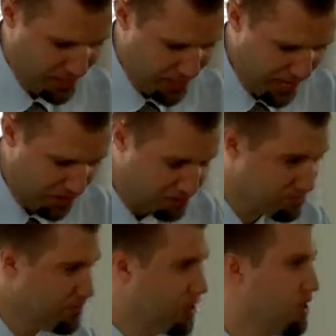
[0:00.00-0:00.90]

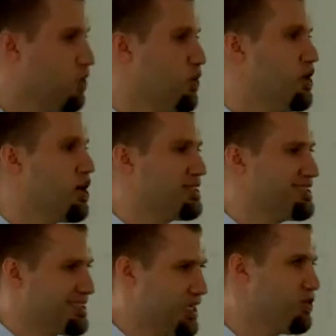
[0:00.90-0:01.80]
Now, we've got a
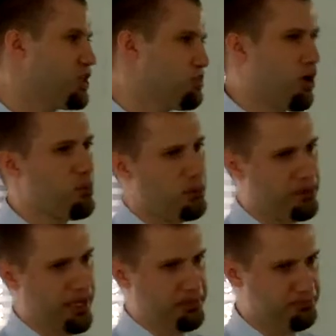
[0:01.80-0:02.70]
serious problem
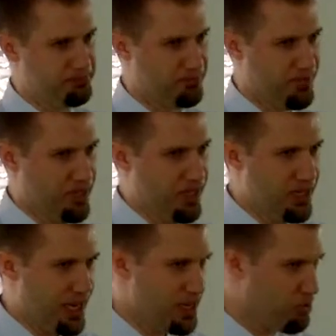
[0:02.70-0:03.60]
here.
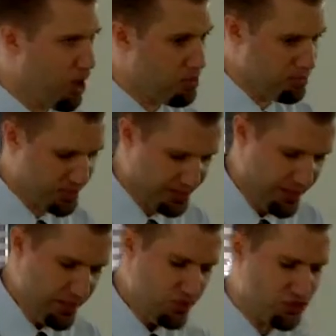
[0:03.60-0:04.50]
And the problem is
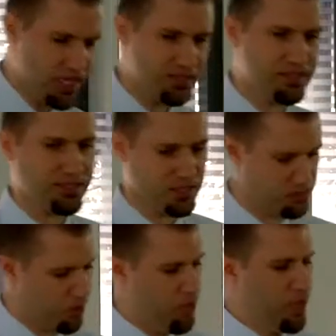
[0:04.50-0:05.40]
this. Jesus has
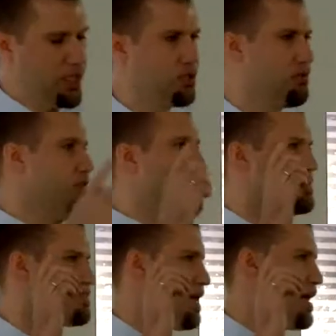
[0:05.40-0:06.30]
spoken of
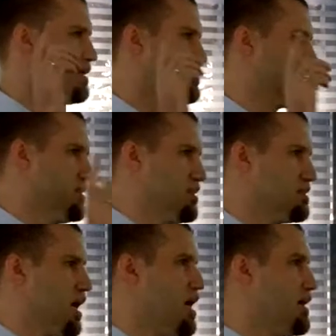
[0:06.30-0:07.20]
signs in the
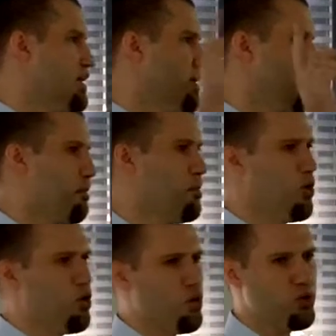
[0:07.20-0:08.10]
sun and the
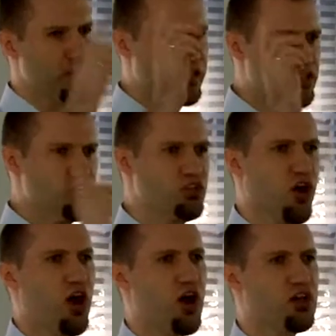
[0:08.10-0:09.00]
moon and the
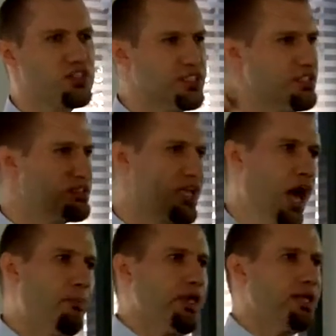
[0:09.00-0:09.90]
stars and his
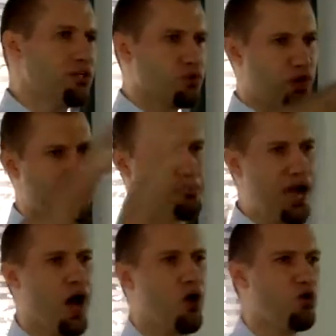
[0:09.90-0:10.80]
coming in great
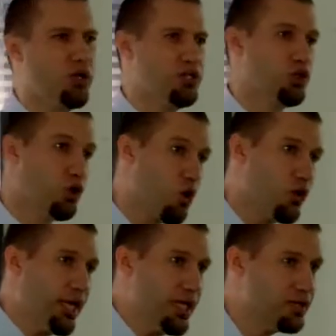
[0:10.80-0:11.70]
power and
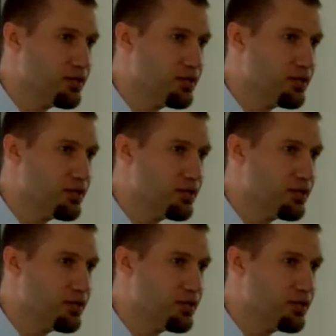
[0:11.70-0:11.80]
glory,